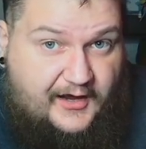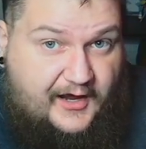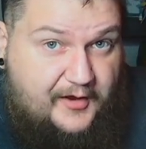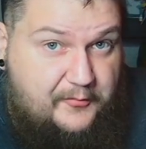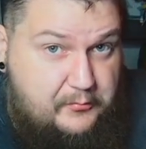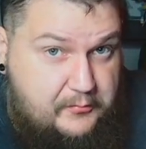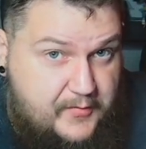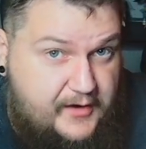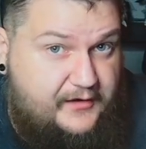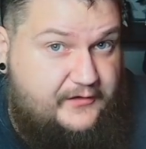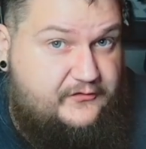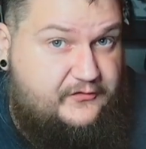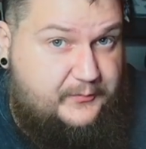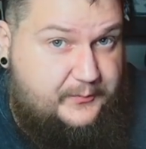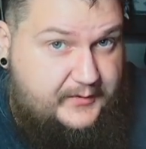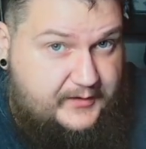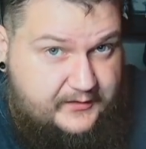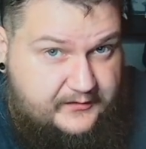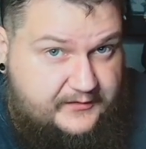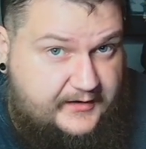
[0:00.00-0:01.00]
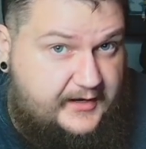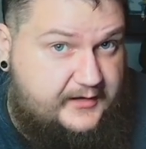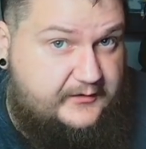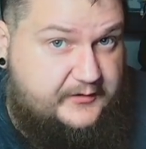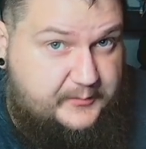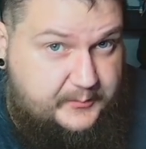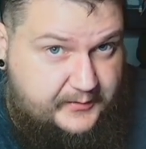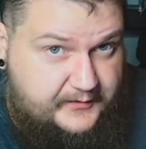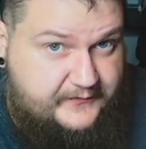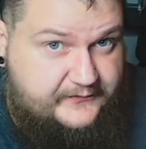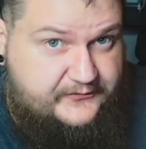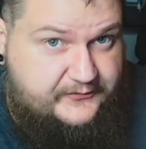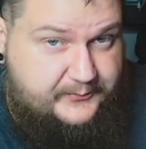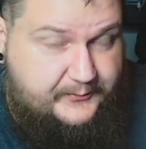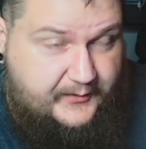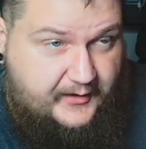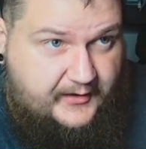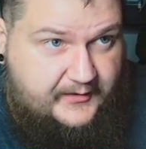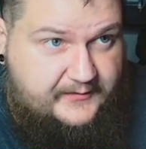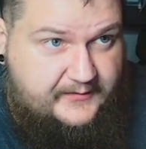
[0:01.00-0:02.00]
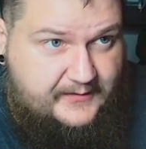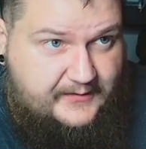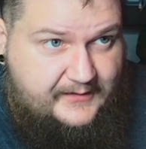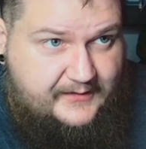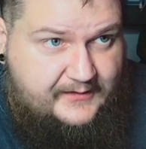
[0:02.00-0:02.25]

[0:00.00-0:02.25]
I meant it to be a Daily Bits, but